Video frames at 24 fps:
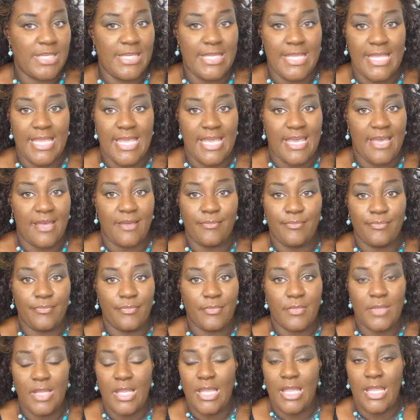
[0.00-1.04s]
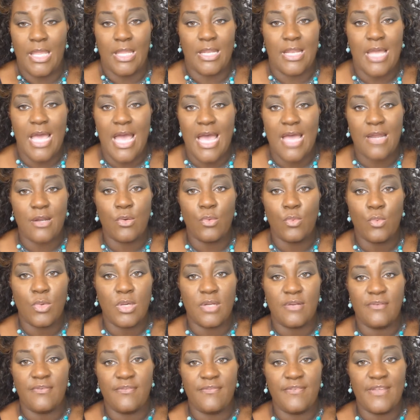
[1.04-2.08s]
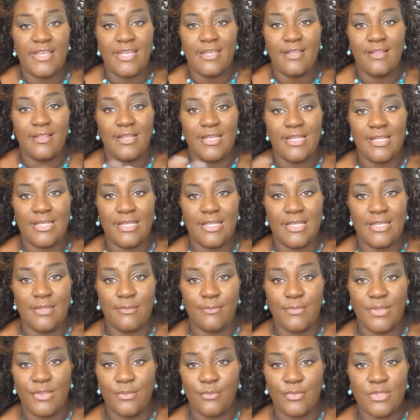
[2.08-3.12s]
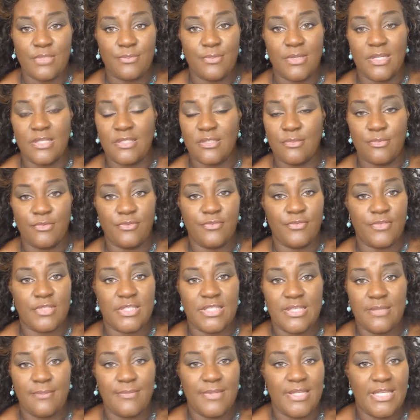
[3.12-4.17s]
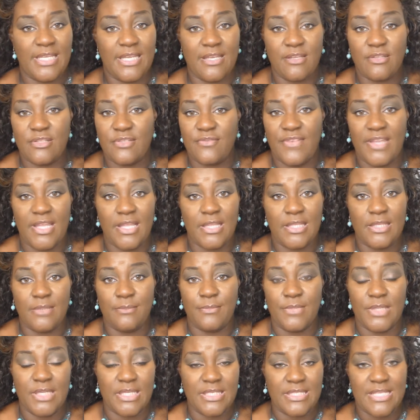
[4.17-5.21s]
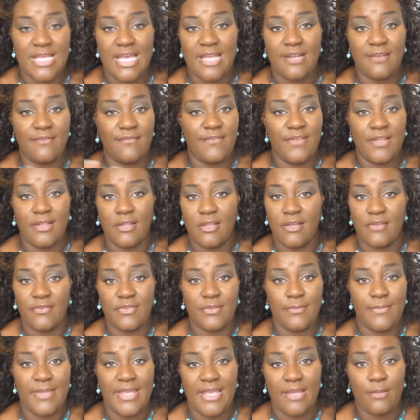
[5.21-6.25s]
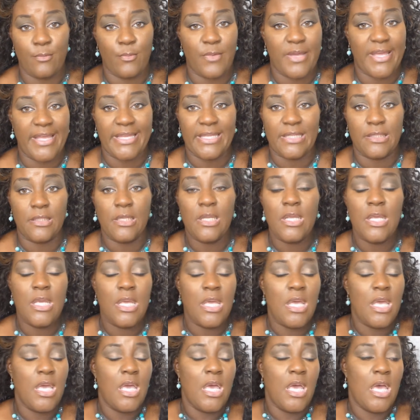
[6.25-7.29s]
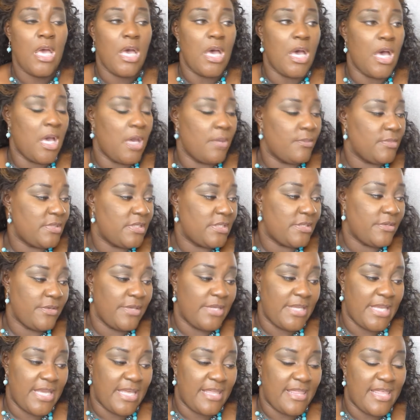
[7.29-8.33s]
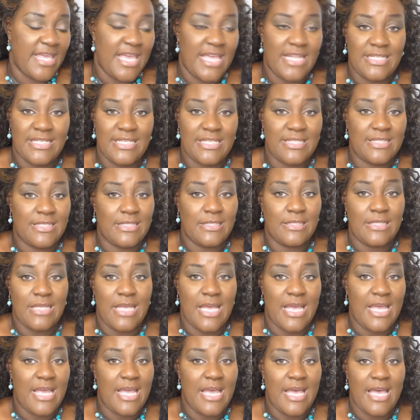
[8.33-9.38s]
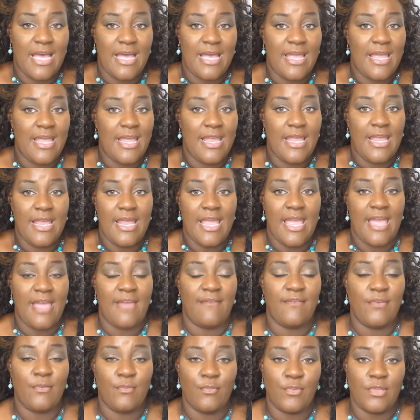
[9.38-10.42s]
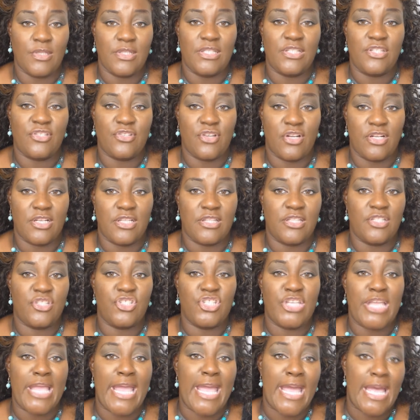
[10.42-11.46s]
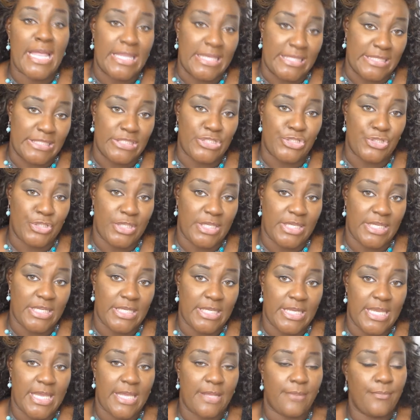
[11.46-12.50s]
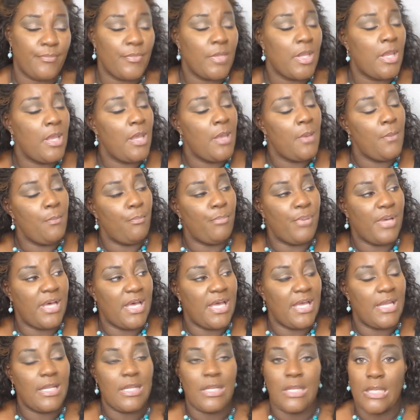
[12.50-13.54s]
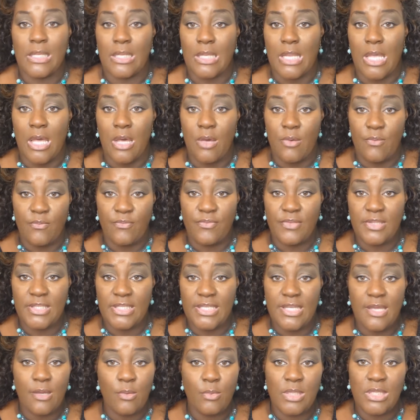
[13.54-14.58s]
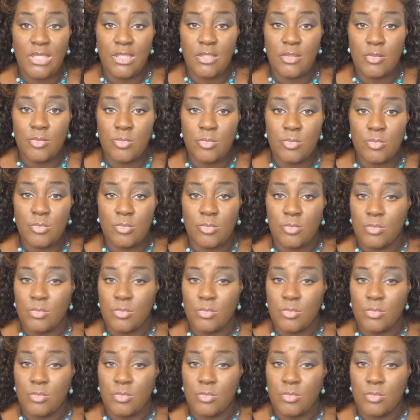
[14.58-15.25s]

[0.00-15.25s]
Yeah, and I don't want to fail and then be responsible for somebody else failing because I done fell off the bandwagon. So yeah, that doesn't, I haven't really started the challenge thing yet, but hopefully I will.